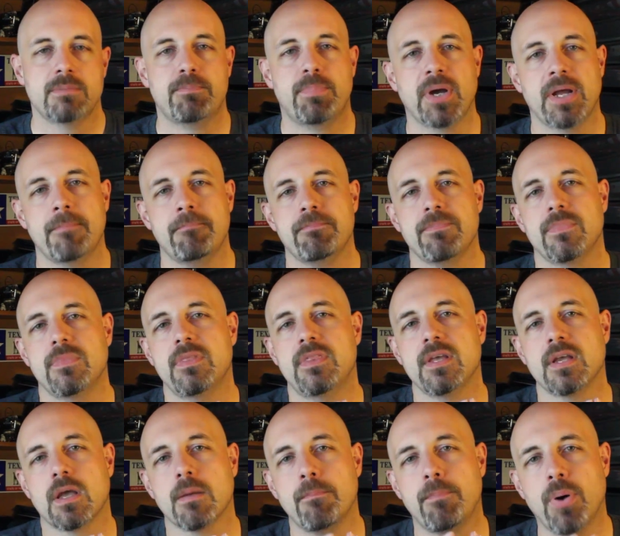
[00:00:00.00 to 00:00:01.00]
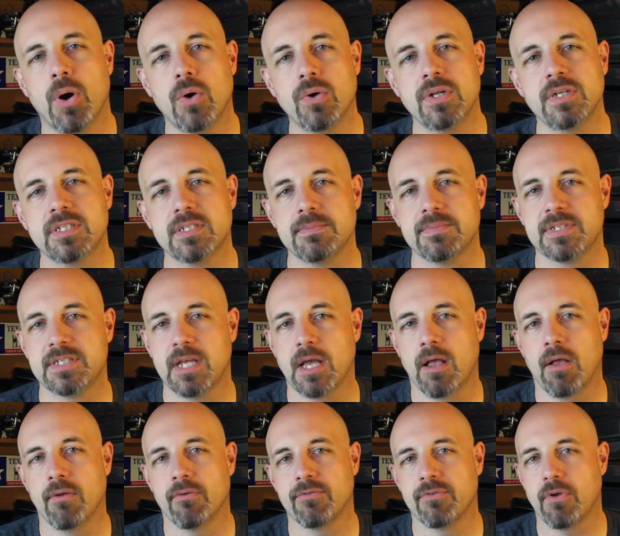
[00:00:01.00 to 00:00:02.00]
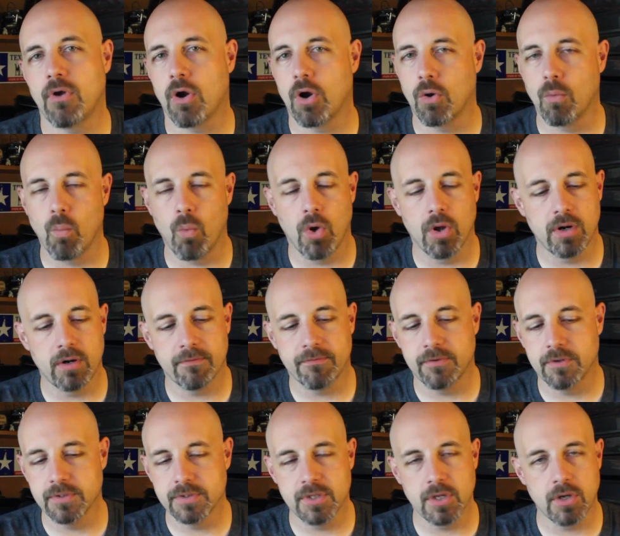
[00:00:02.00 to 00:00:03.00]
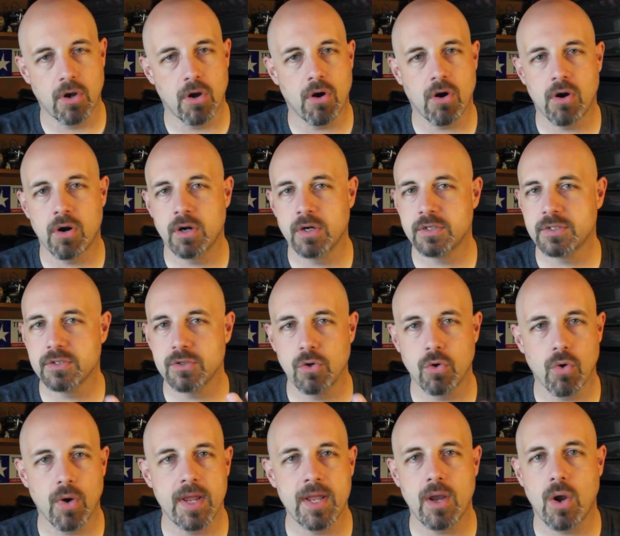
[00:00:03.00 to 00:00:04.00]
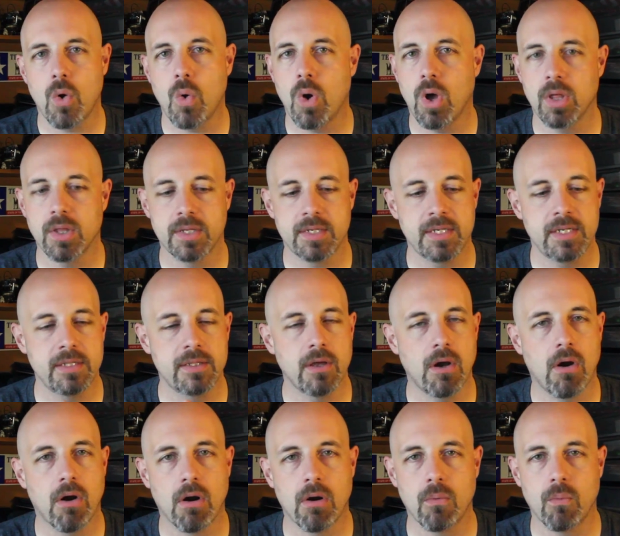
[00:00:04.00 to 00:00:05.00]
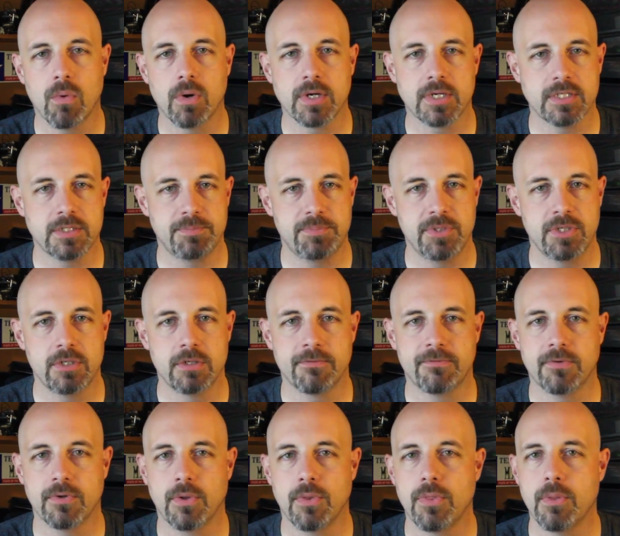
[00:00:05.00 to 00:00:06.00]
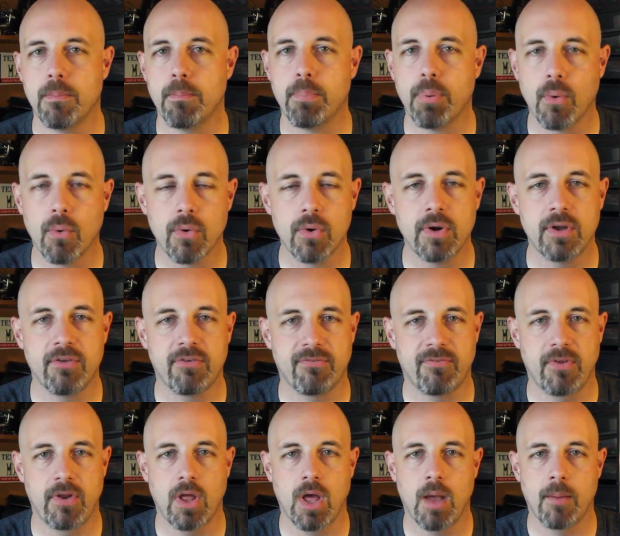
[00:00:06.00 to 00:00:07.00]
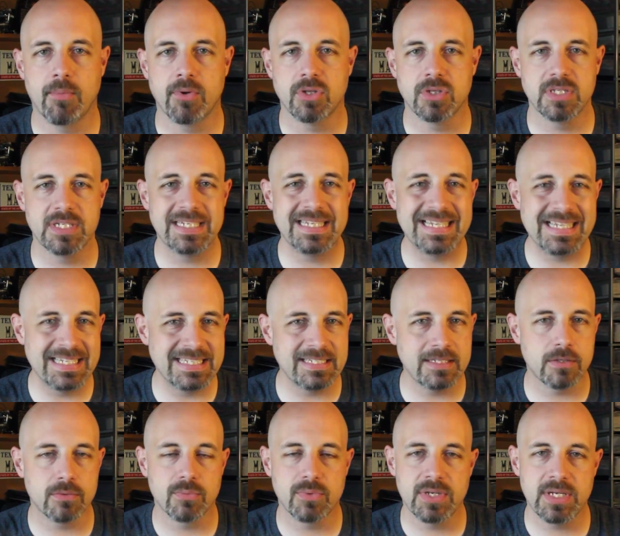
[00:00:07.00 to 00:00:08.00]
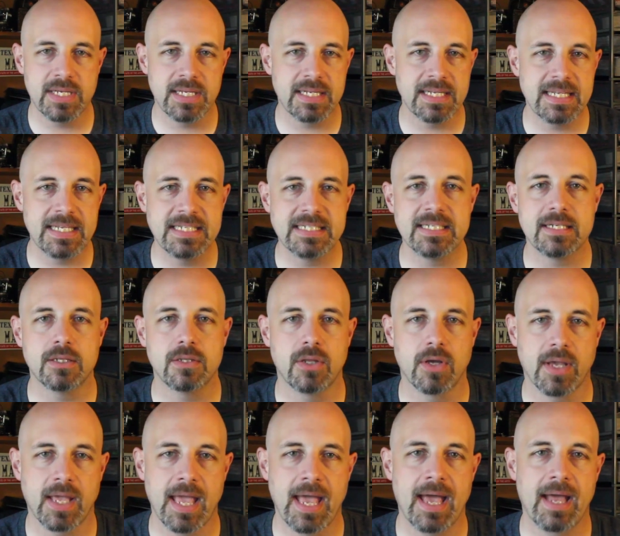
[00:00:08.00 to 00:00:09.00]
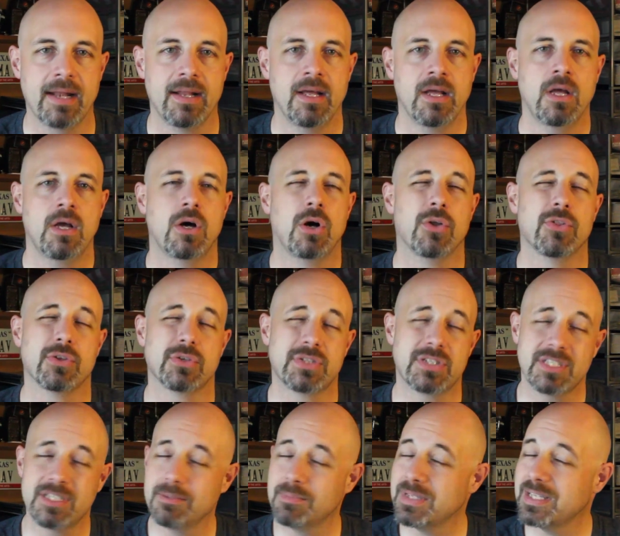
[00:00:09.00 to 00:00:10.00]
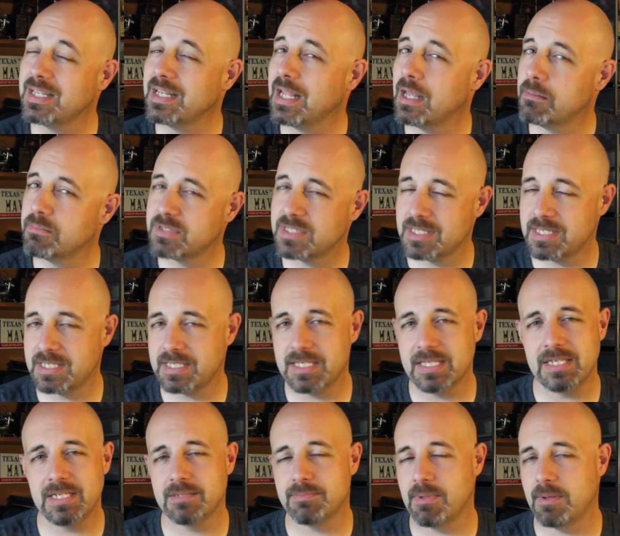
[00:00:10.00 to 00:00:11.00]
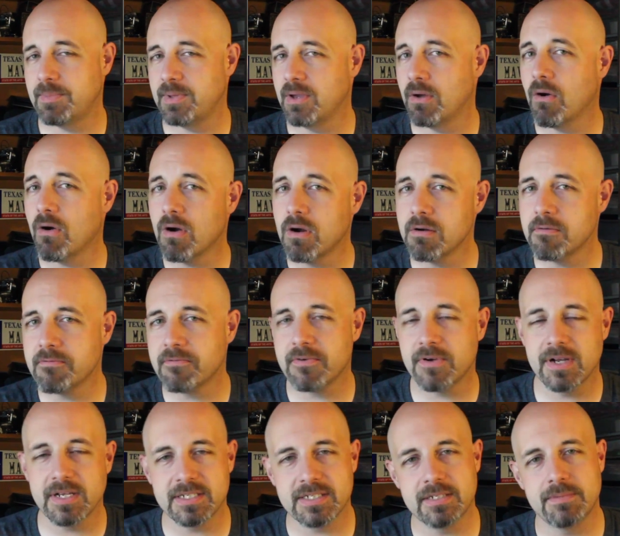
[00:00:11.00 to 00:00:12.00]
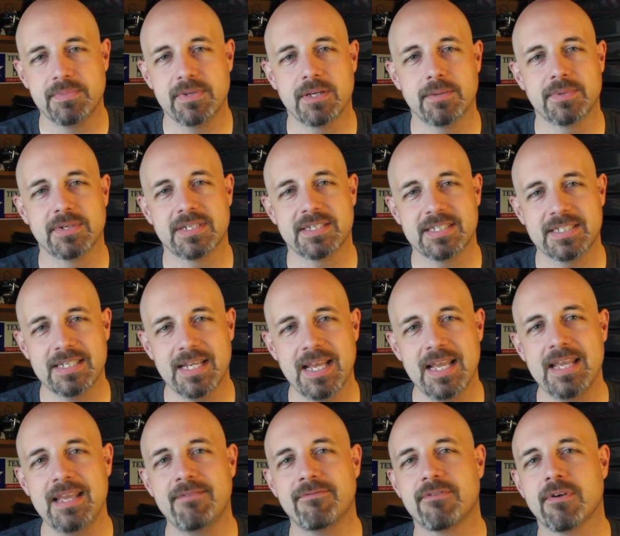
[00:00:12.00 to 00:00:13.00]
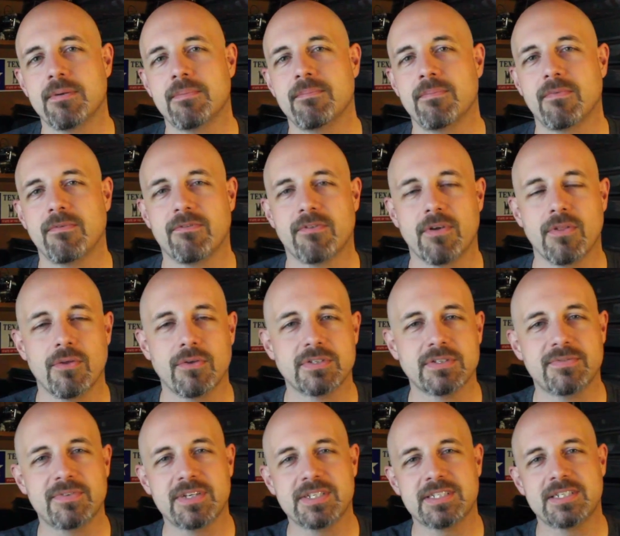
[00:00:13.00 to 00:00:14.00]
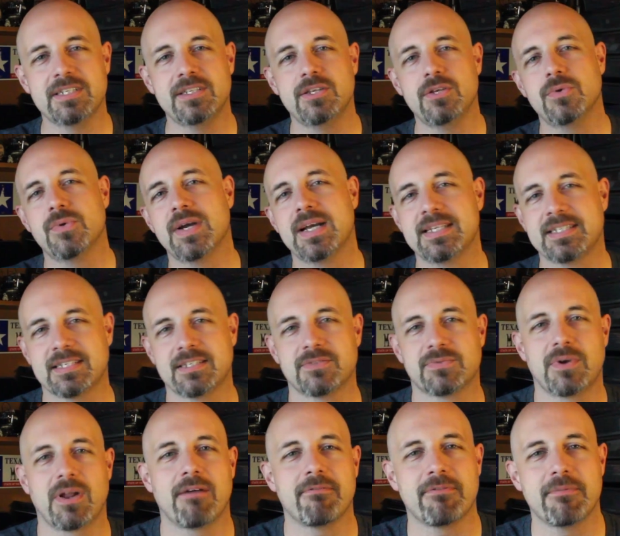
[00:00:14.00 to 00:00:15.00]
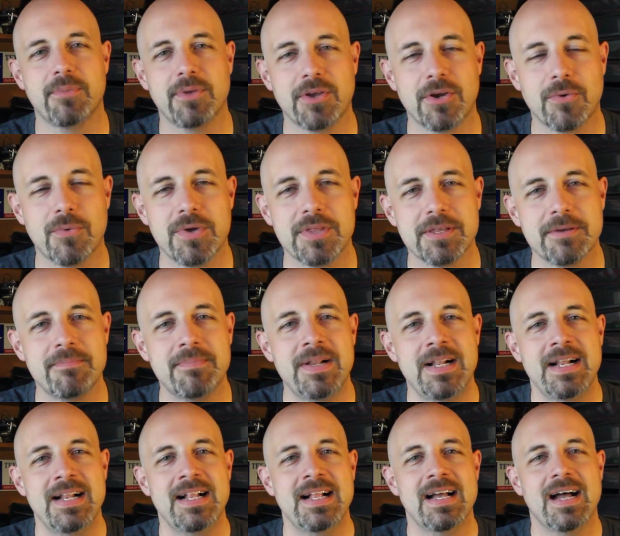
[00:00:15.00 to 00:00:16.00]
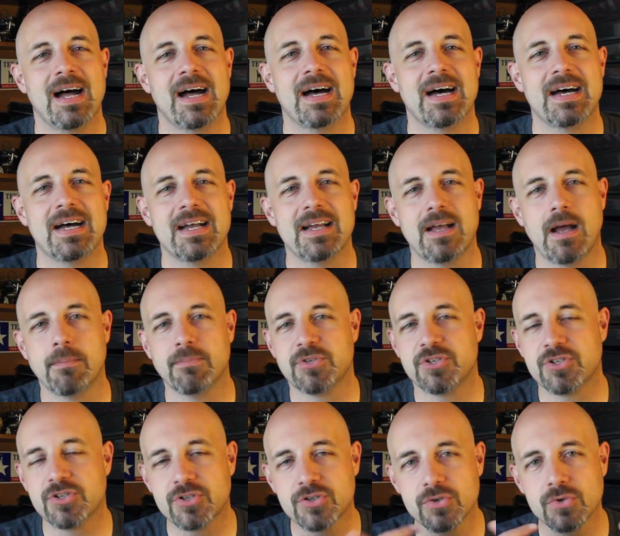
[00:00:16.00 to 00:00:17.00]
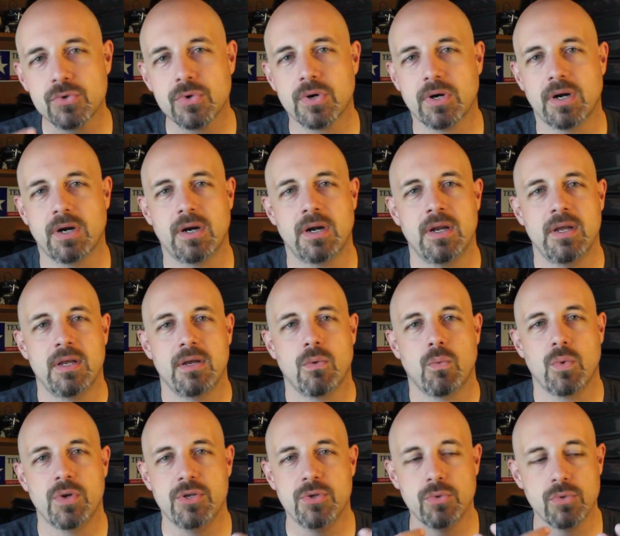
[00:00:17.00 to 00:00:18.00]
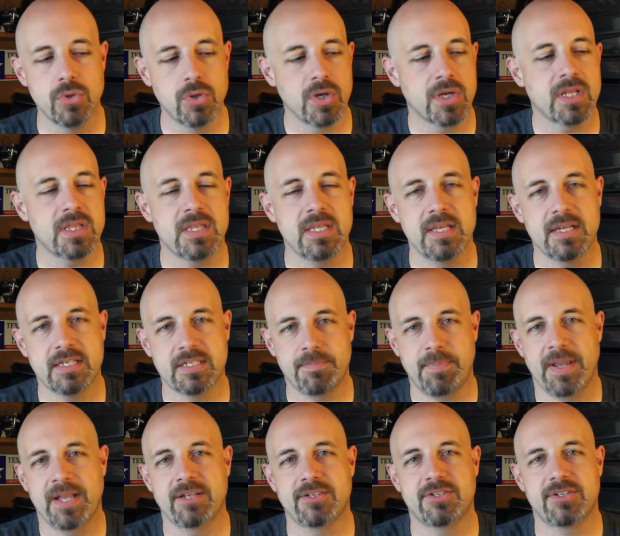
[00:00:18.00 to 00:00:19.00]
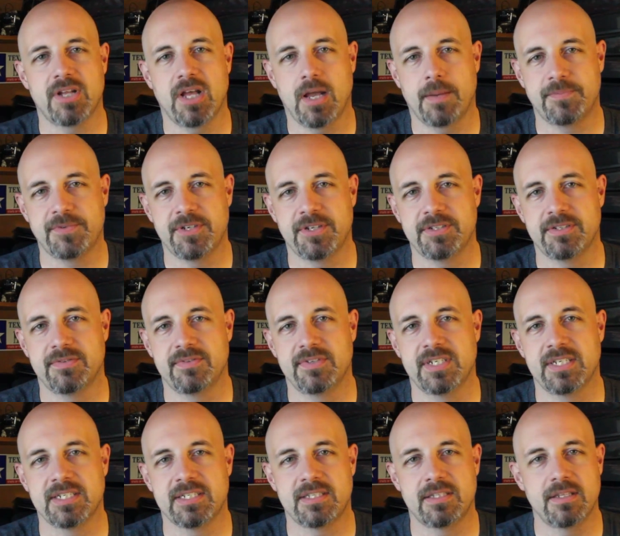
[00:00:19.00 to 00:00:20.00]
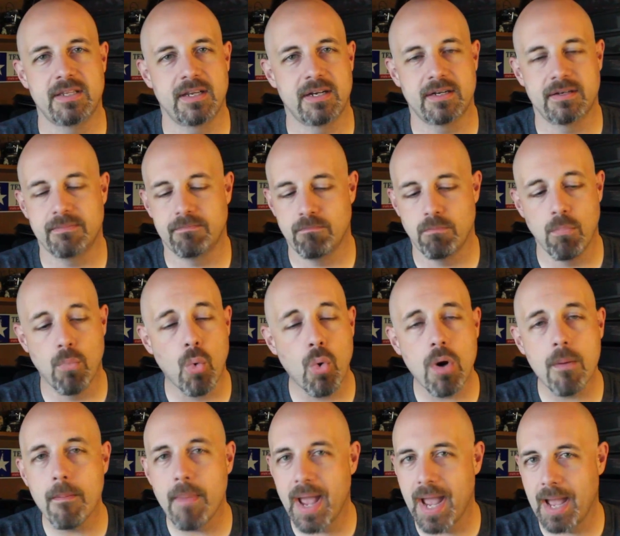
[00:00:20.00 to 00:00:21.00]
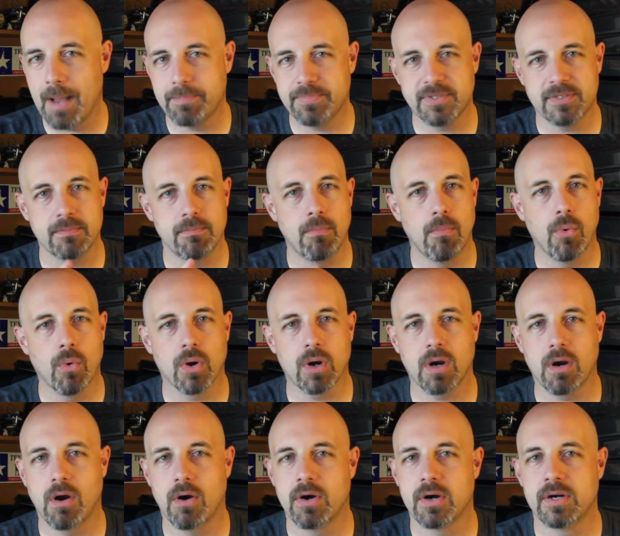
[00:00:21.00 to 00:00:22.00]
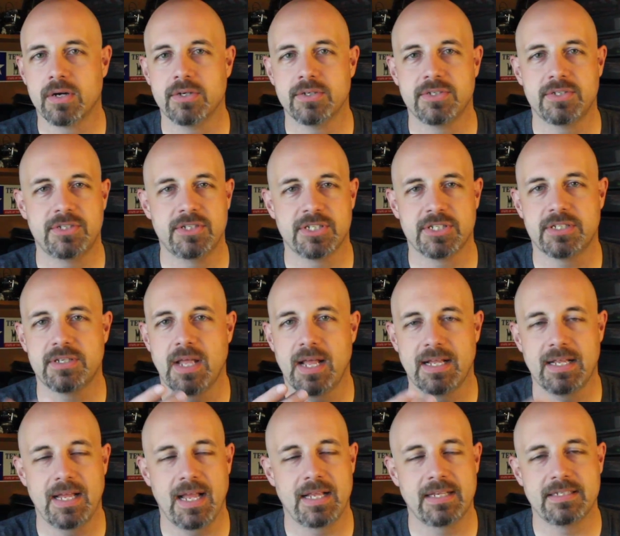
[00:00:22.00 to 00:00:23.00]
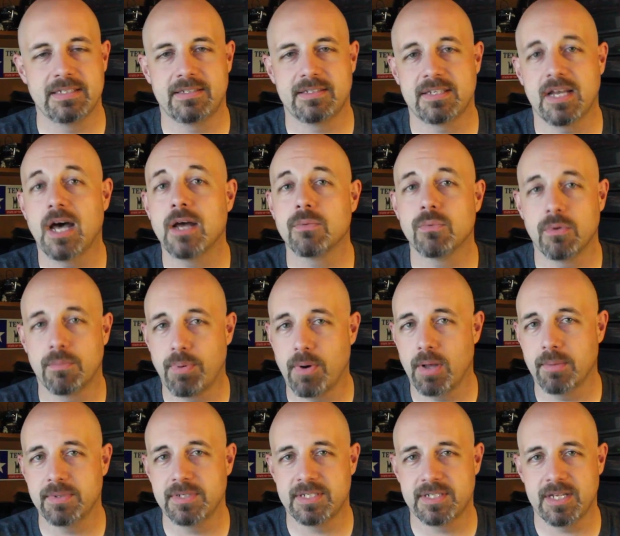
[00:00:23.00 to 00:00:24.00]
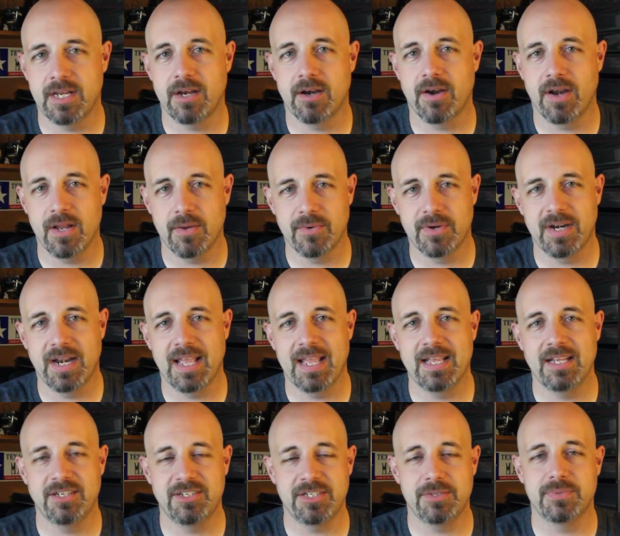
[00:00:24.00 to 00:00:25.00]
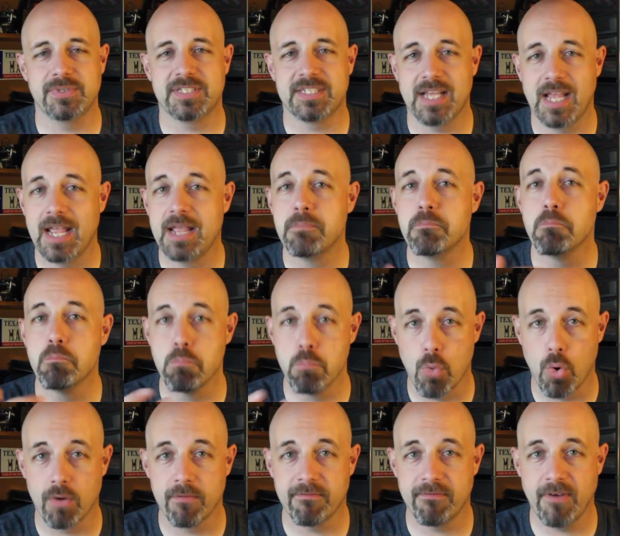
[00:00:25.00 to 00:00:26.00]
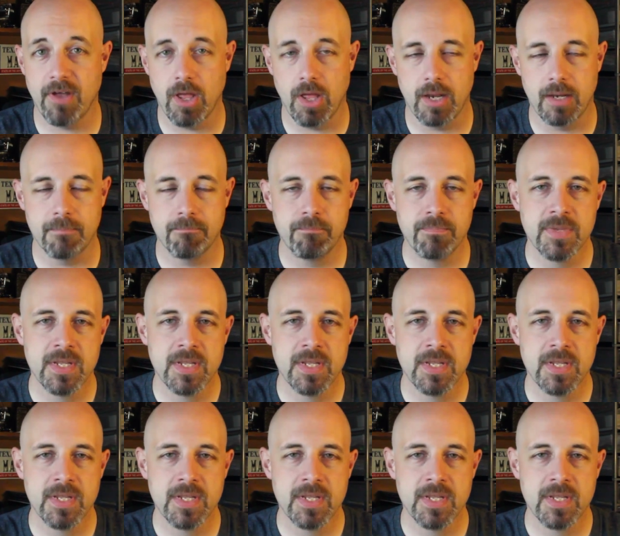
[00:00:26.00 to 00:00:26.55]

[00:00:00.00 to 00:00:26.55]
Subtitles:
But the components themselves are wonderful. The cards, great quality. The artwork is beautiful. The board is phenomenal and easy to read and easy to look at. Although some of the names of the cities may be hard for us to be able to say for those of us in the U.S. because we're not familiar with them. I'm sure when you look at the expansion options of this, there are more maps, more cards, just as Todd would probably say, or anyone at AEG would say, more fun.